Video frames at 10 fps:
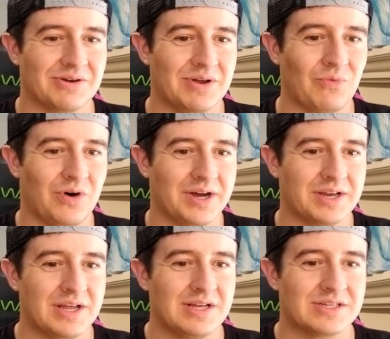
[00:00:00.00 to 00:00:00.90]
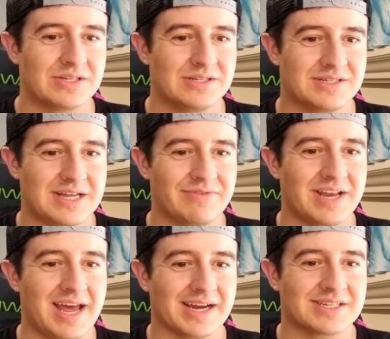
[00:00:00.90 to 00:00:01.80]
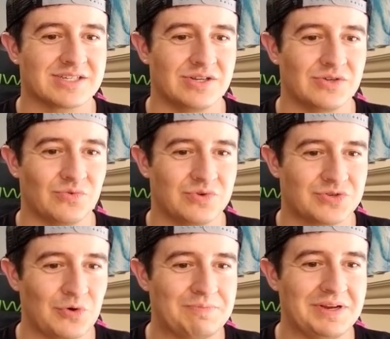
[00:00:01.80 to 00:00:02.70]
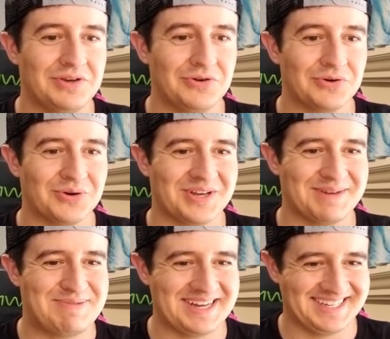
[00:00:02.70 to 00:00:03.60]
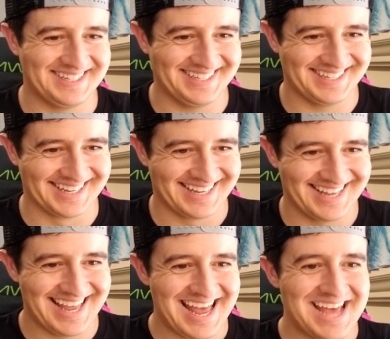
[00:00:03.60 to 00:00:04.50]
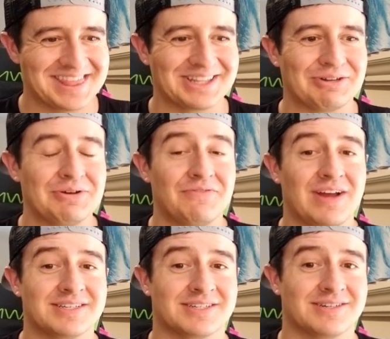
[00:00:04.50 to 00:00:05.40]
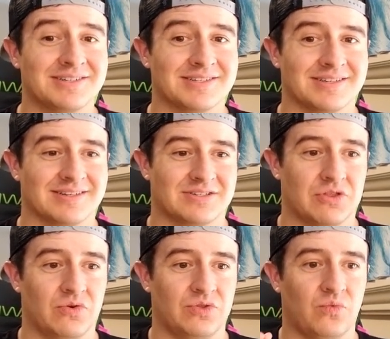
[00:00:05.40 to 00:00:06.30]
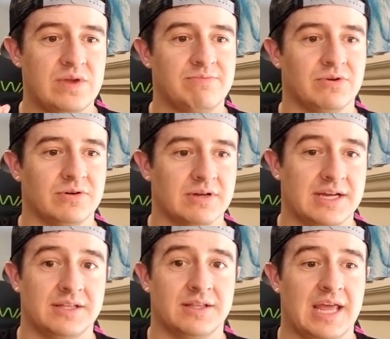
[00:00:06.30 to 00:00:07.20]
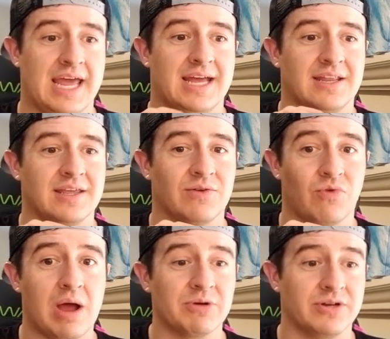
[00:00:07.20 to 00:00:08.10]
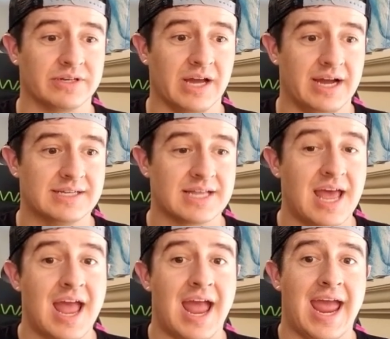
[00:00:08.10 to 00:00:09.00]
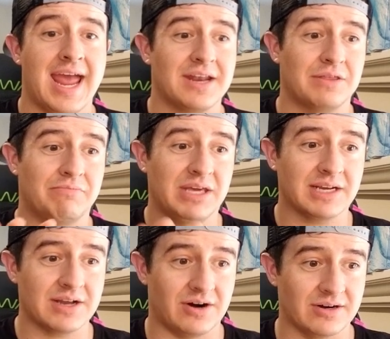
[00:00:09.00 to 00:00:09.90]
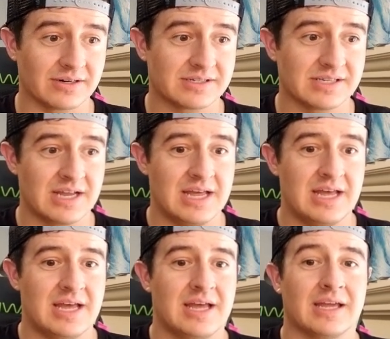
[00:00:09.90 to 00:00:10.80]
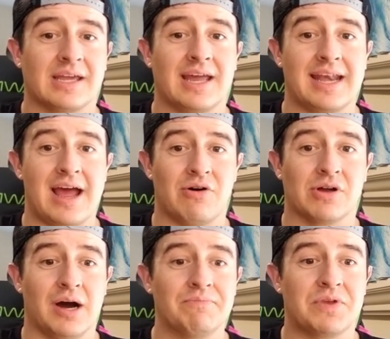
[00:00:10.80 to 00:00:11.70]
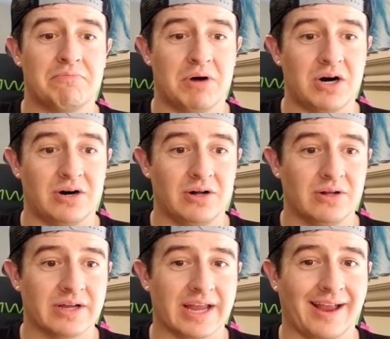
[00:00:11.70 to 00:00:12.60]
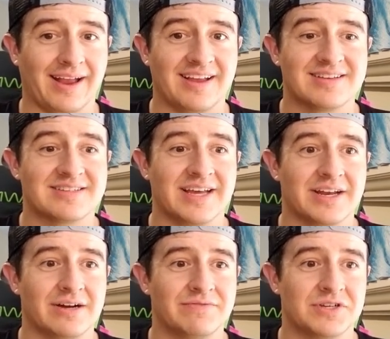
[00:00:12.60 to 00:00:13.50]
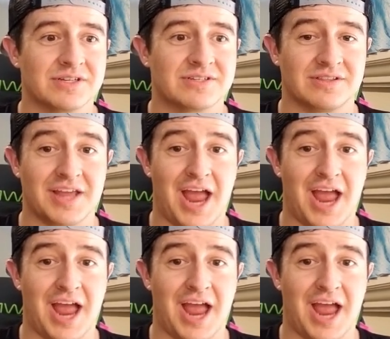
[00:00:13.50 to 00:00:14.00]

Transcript: one 7x swoop-de-doo, the little investors, so the Webull and the Robinhood guys and the big dogs can now come to ball instead of just the